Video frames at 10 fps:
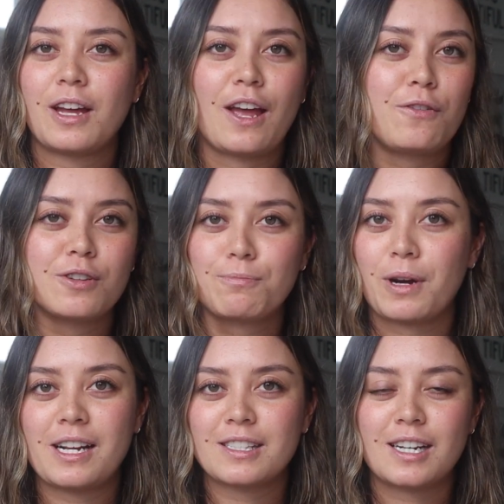If your
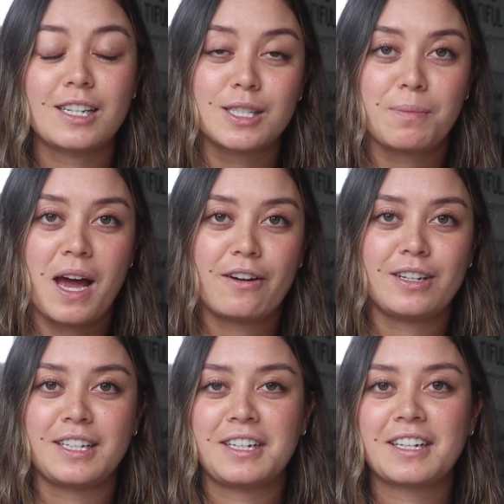brain starts
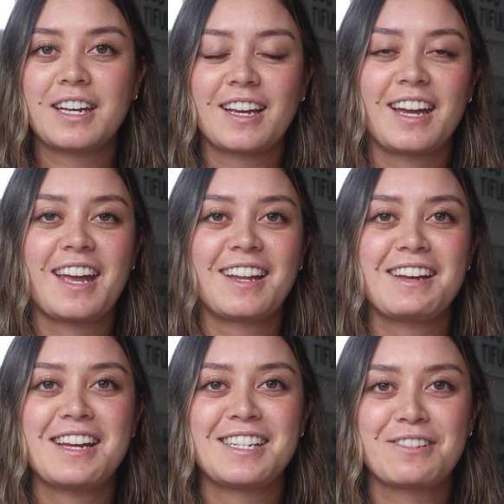spiraling
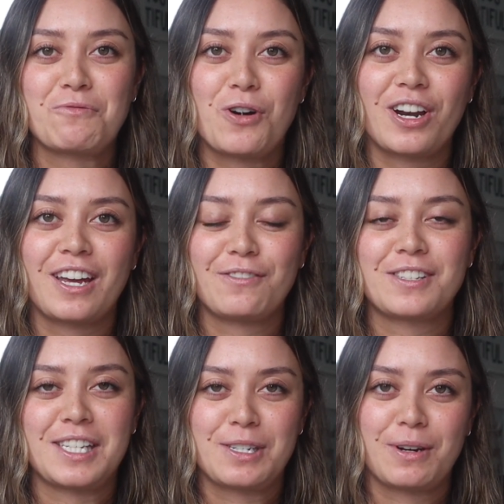into what if
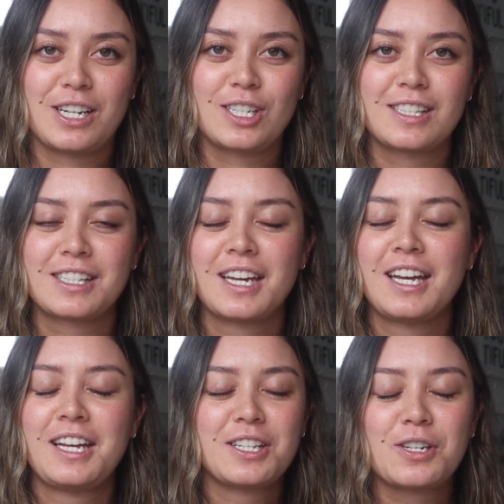situations,
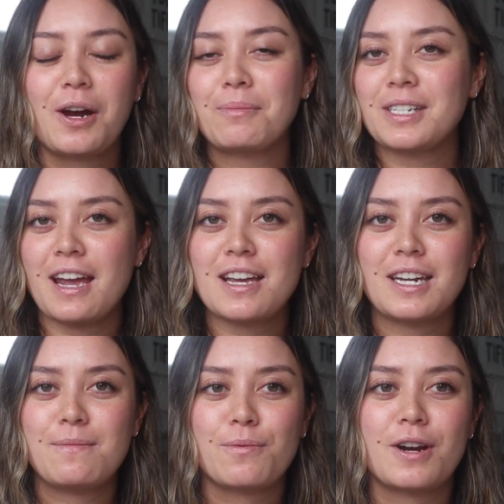stop, take a
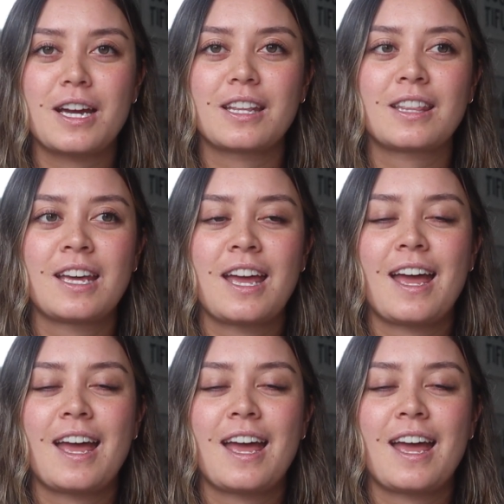deep breath,